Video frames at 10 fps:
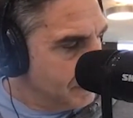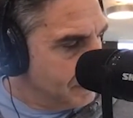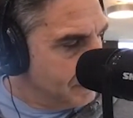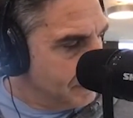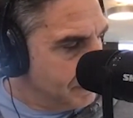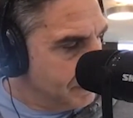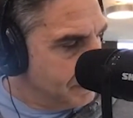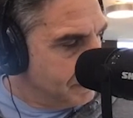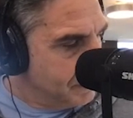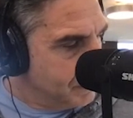
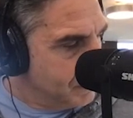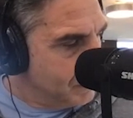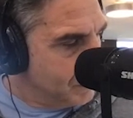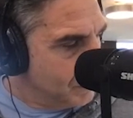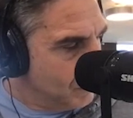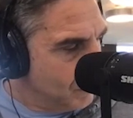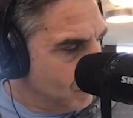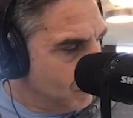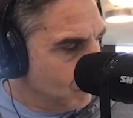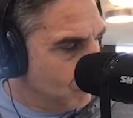
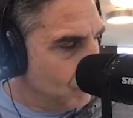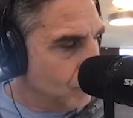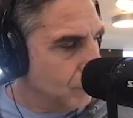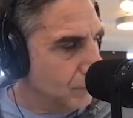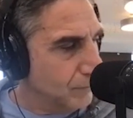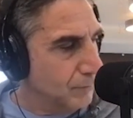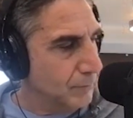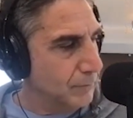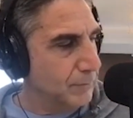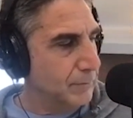
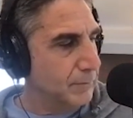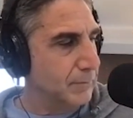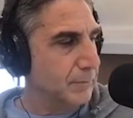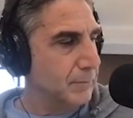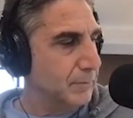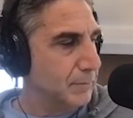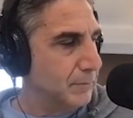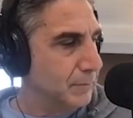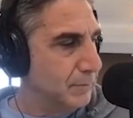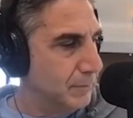
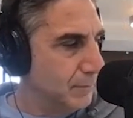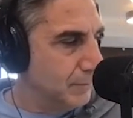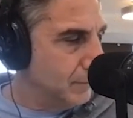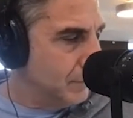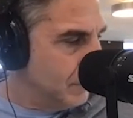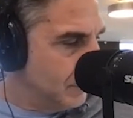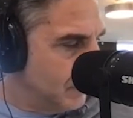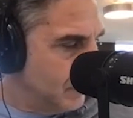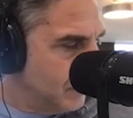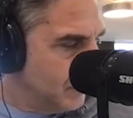
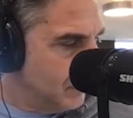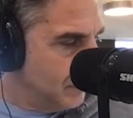The person shown says nothing.